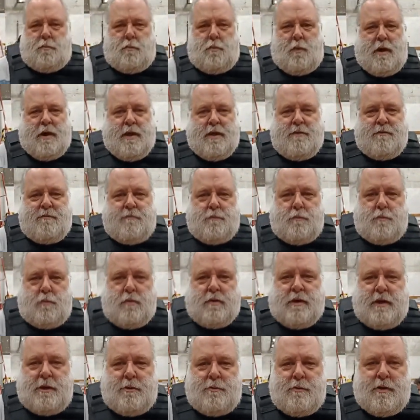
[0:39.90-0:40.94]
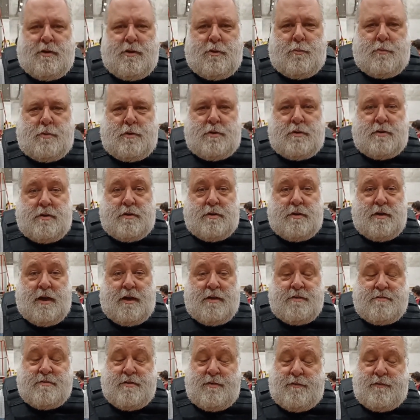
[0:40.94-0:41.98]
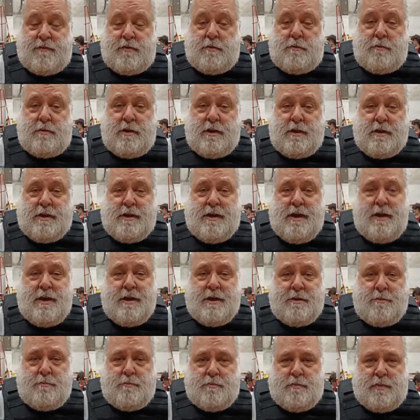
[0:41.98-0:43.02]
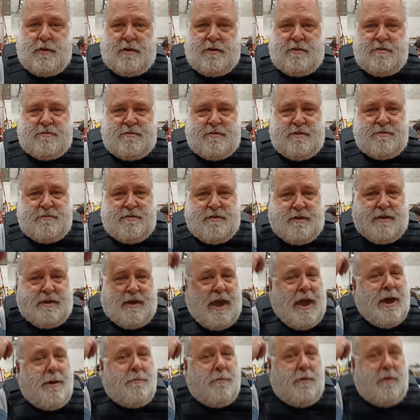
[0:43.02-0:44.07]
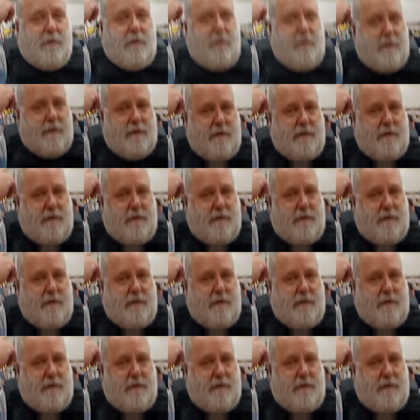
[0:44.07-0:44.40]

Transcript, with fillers: way of walking around the world as if you're in a game, because there's a camera